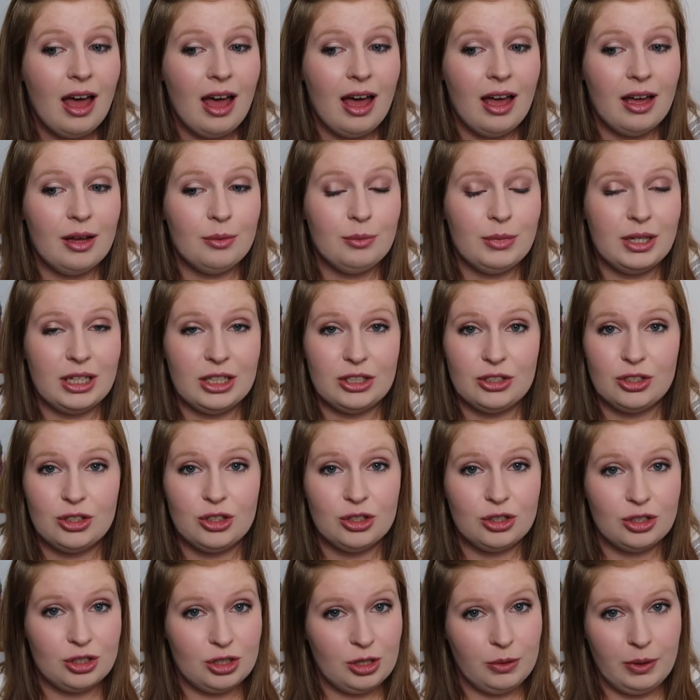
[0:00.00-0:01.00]
It's
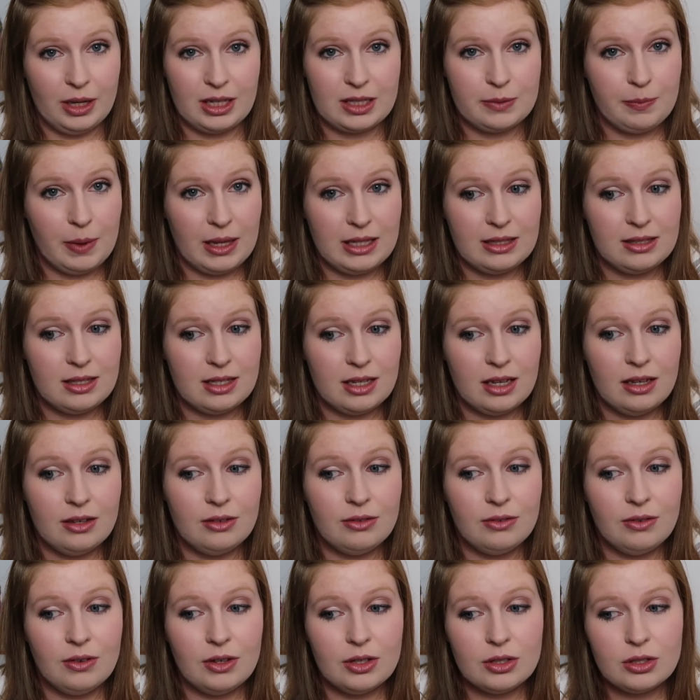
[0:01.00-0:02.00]
just too
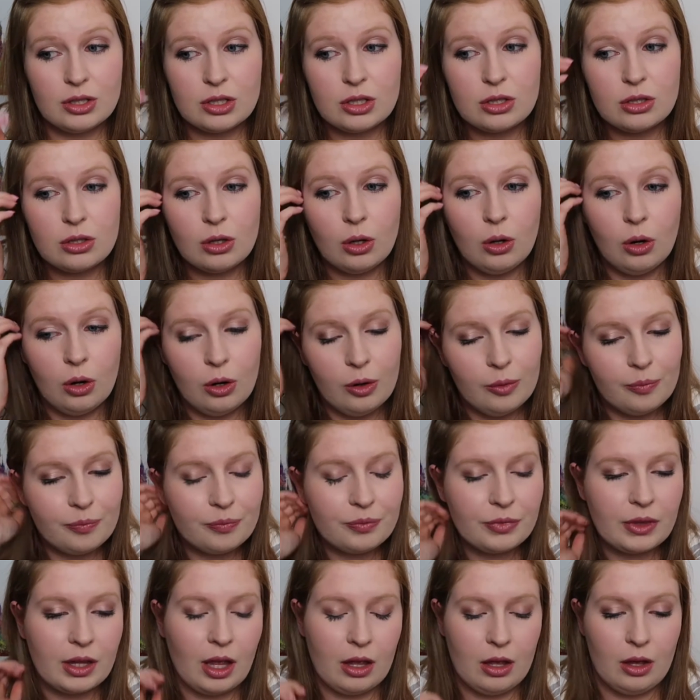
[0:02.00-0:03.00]
expensive. So
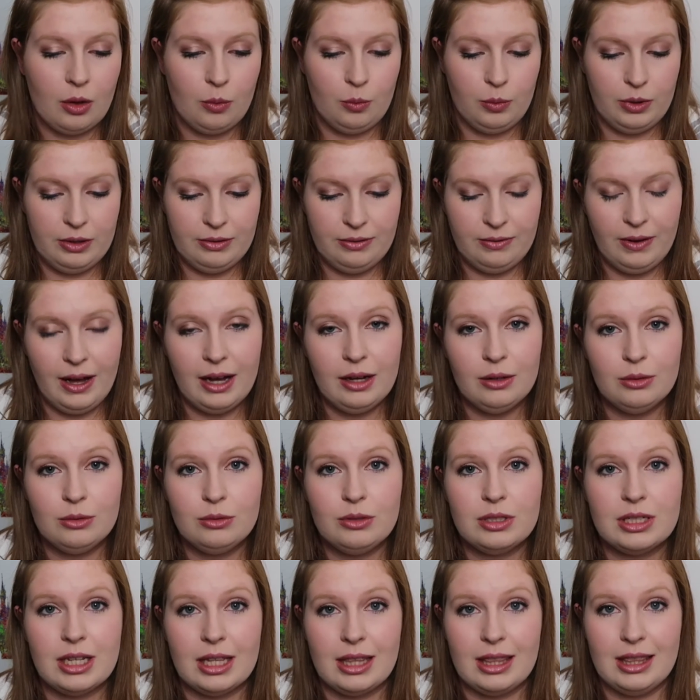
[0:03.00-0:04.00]
we
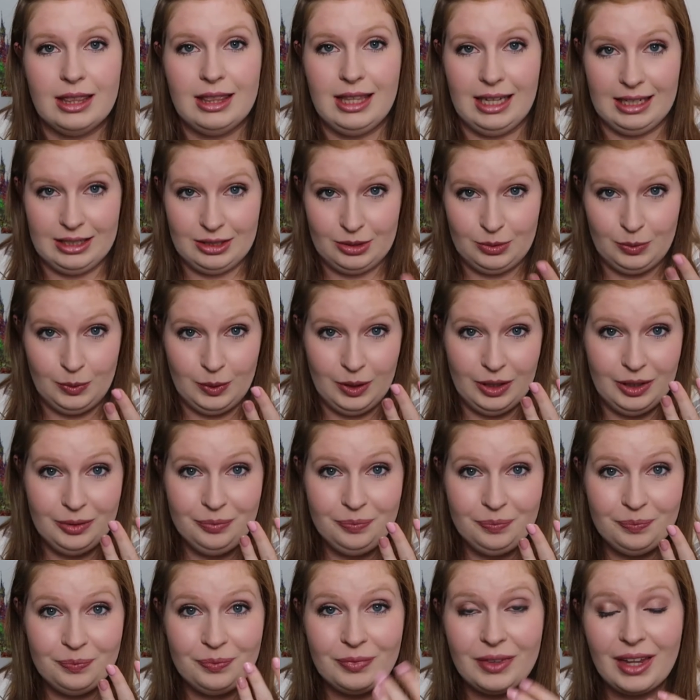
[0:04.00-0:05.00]
found this
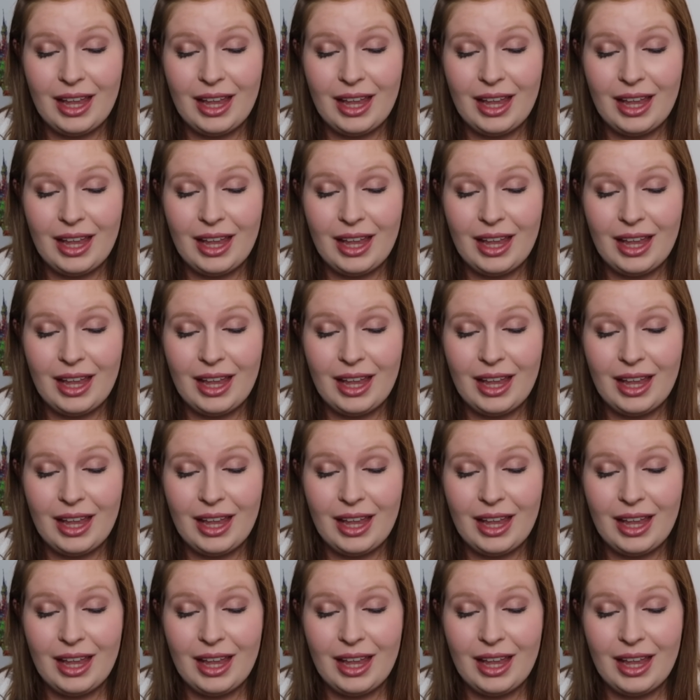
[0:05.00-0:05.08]
one,